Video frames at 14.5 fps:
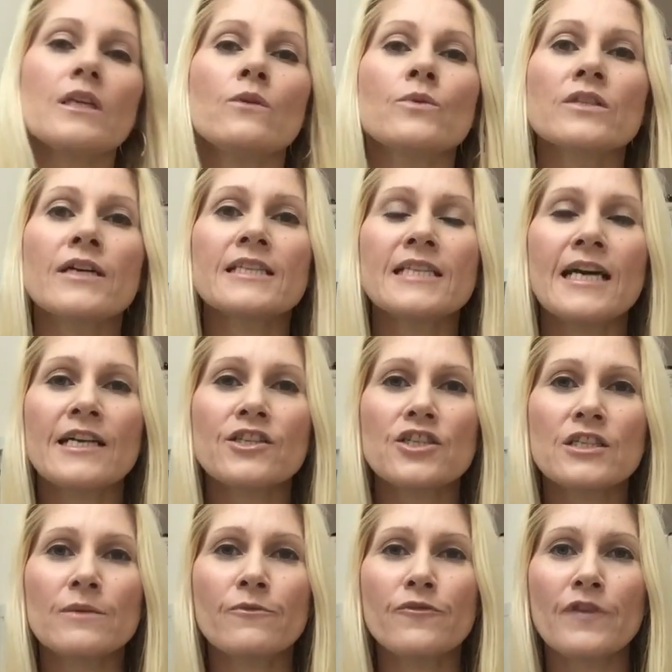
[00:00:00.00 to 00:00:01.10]
was I attached
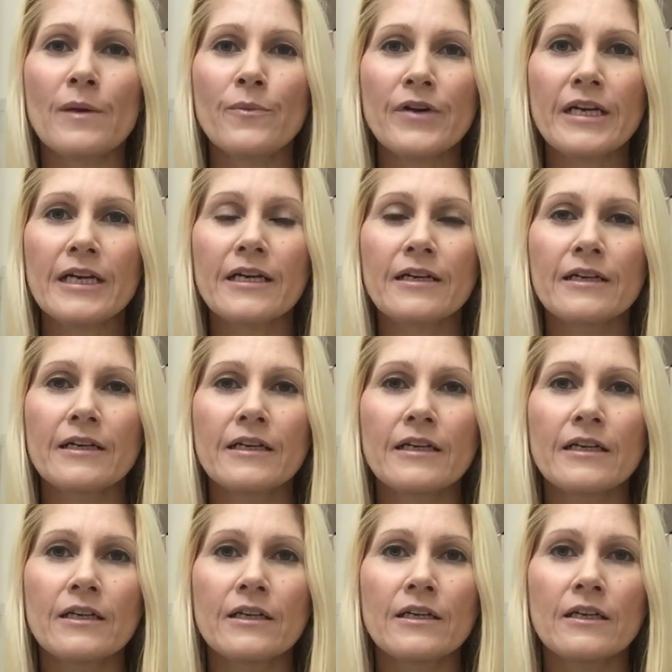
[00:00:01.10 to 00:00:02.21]
some fabric.
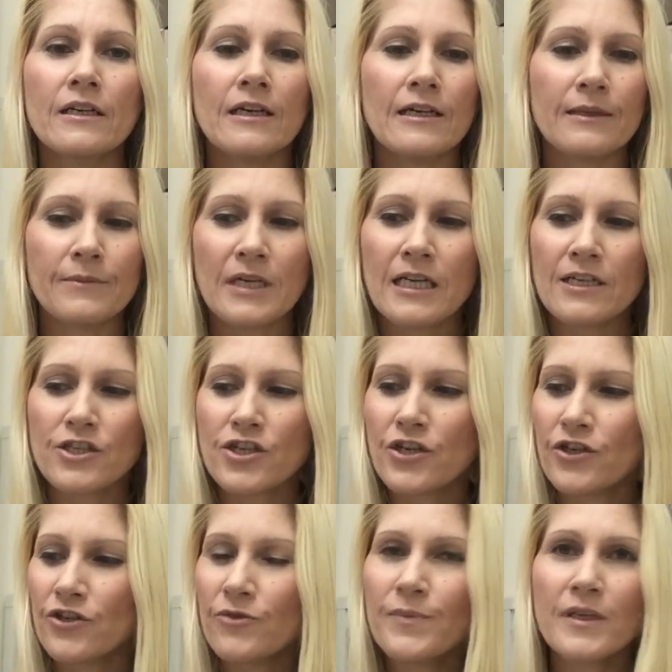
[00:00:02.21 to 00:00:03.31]
Can't show
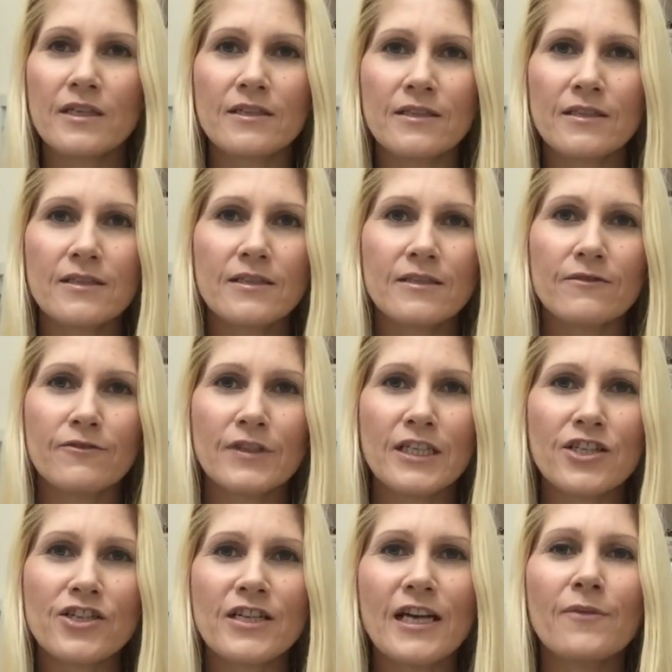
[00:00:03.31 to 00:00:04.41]
you because it's
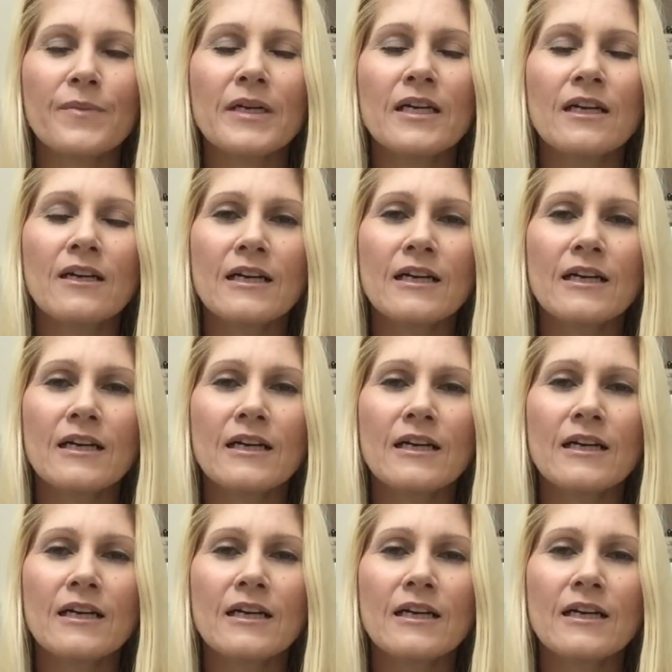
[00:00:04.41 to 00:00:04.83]
finished now, but